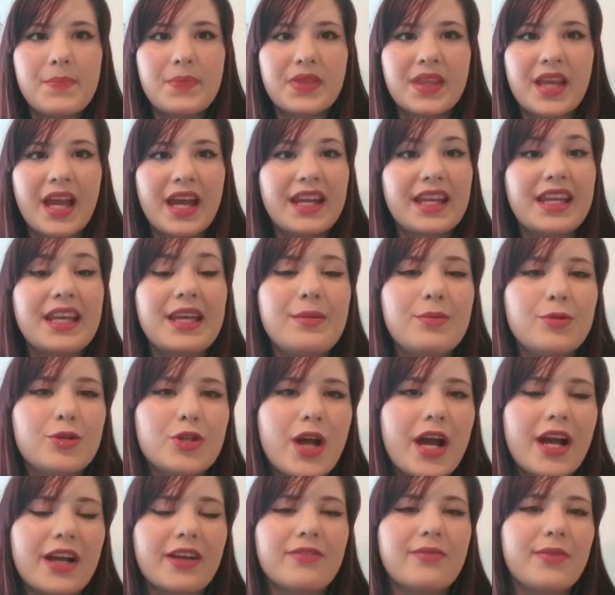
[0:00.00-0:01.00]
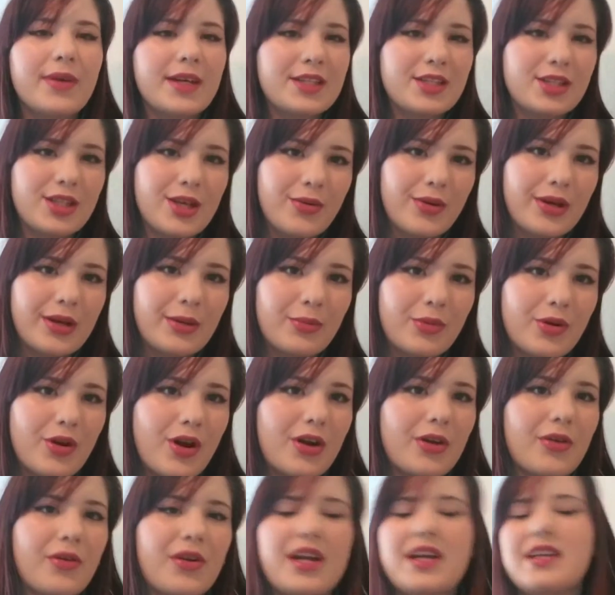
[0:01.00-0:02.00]
kind of keep track of my sewing
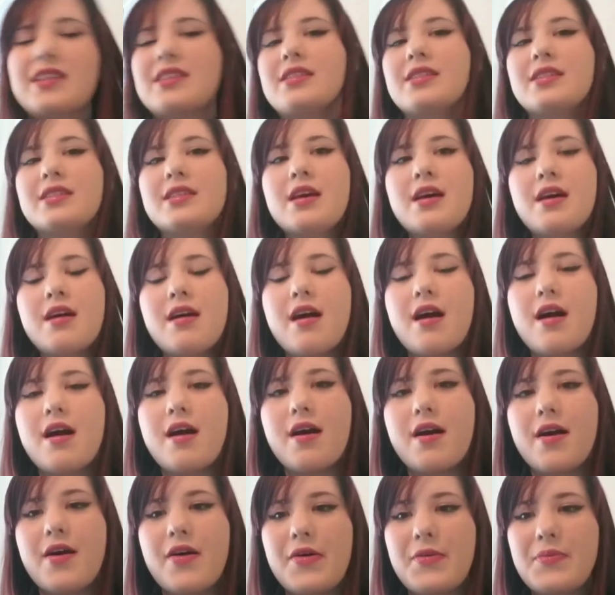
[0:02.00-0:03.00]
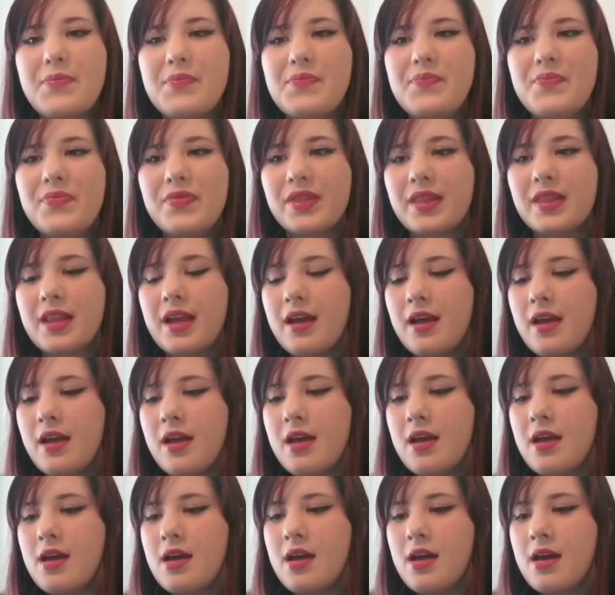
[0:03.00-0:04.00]
progress.
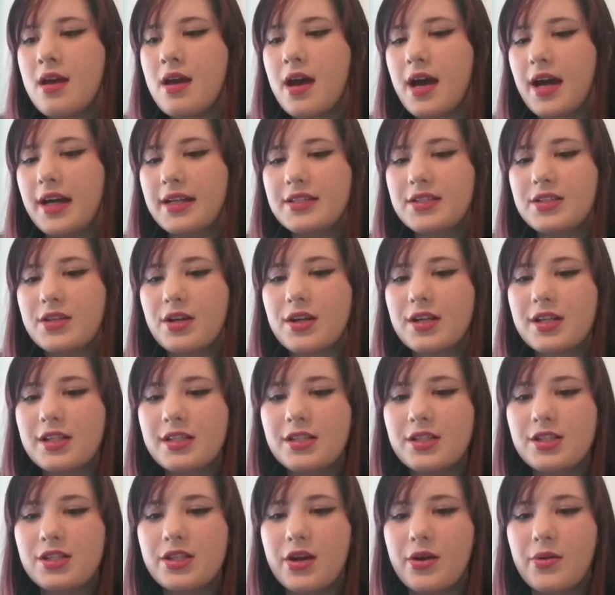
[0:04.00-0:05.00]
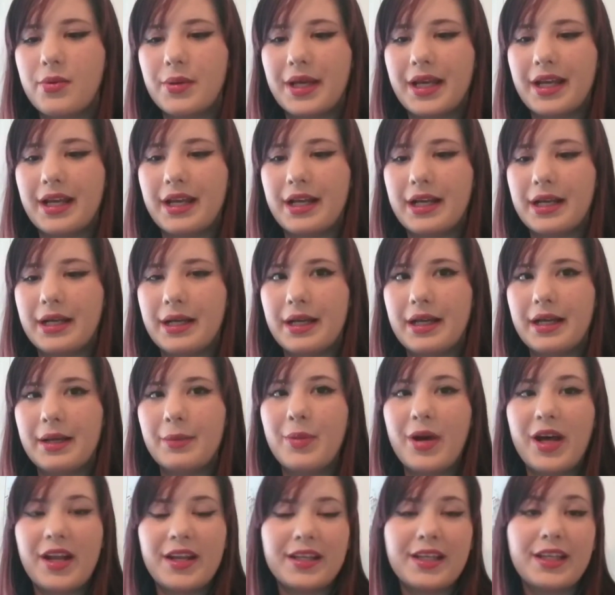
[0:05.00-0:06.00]
I started sewing
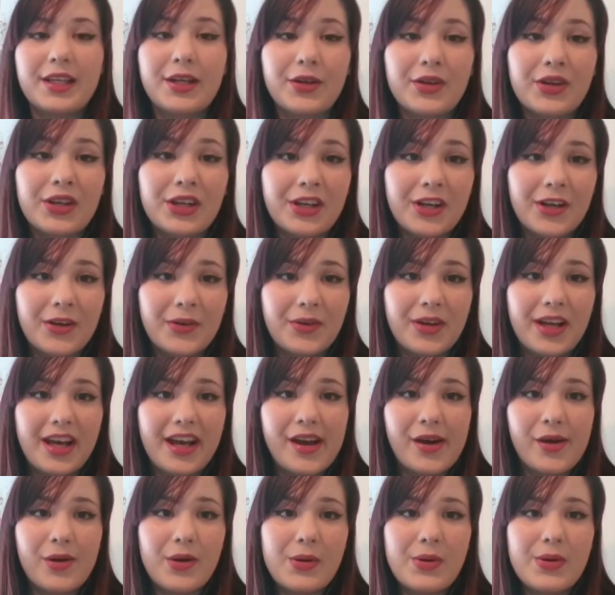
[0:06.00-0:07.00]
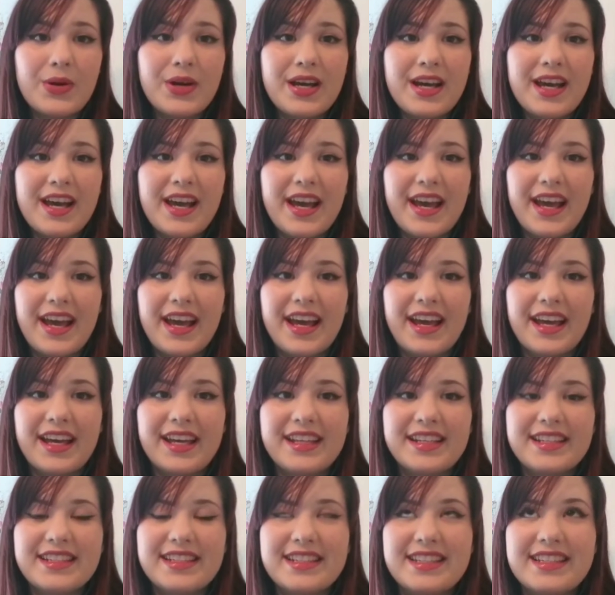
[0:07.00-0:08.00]
about a year ago now,
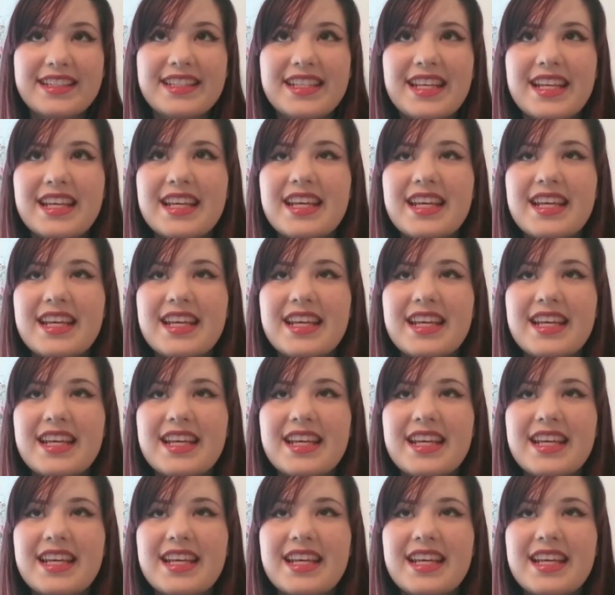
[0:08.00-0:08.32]
and